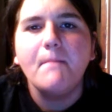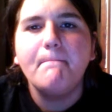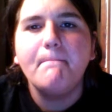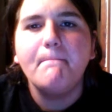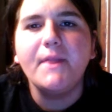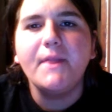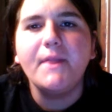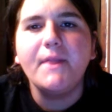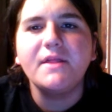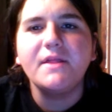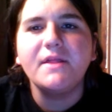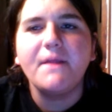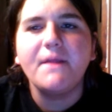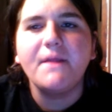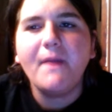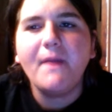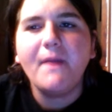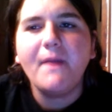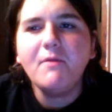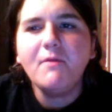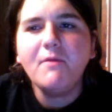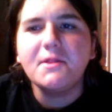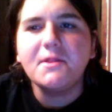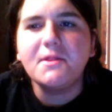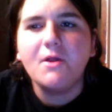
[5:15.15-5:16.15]
But it's like, that
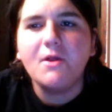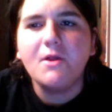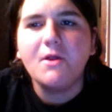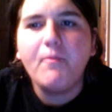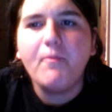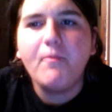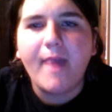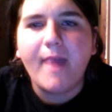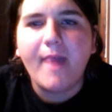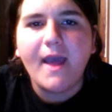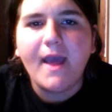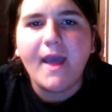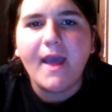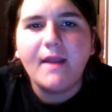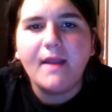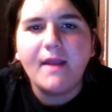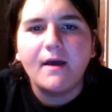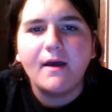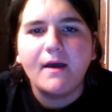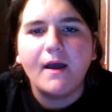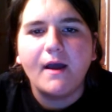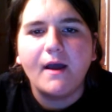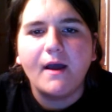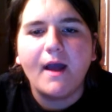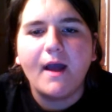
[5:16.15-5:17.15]
was so bad.
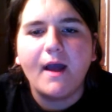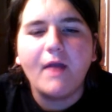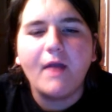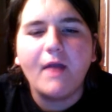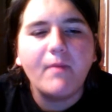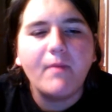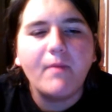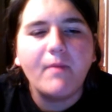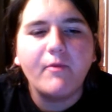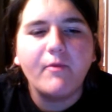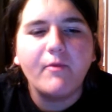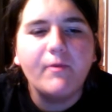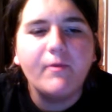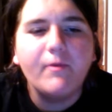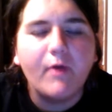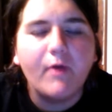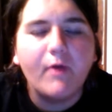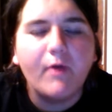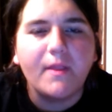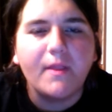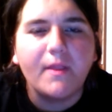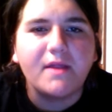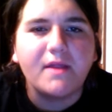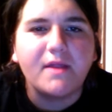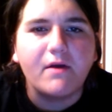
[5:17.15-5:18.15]
I don't remember who
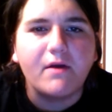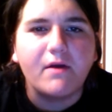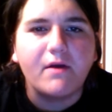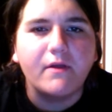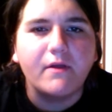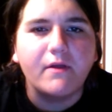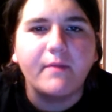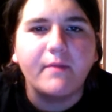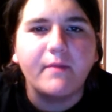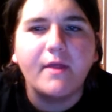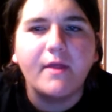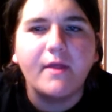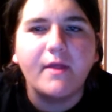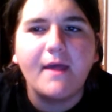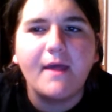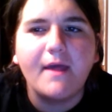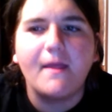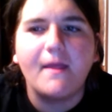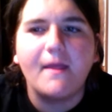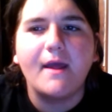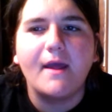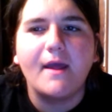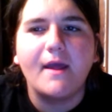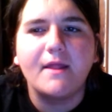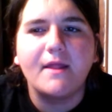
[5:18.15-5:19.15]
pointed this out earlier, but
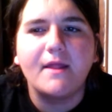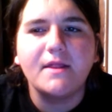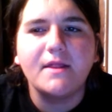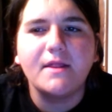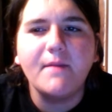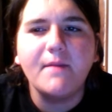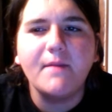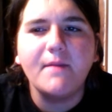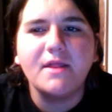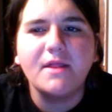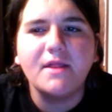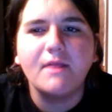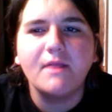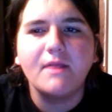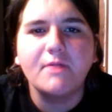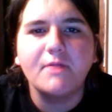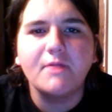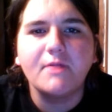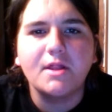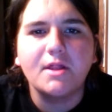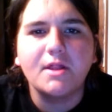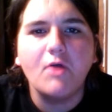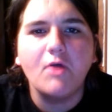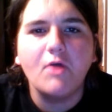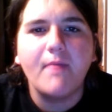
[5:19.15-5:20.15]
somebody said it was
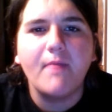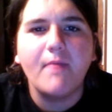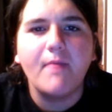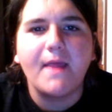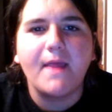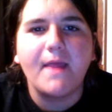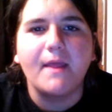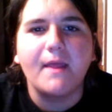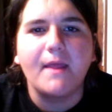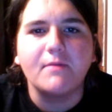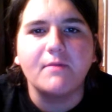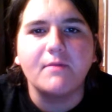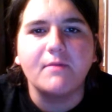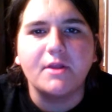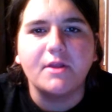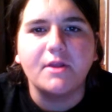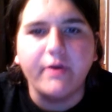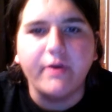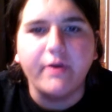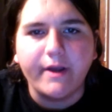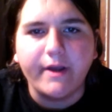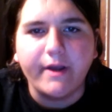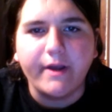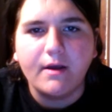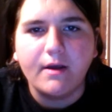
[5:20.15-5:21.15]
so bad that it was good.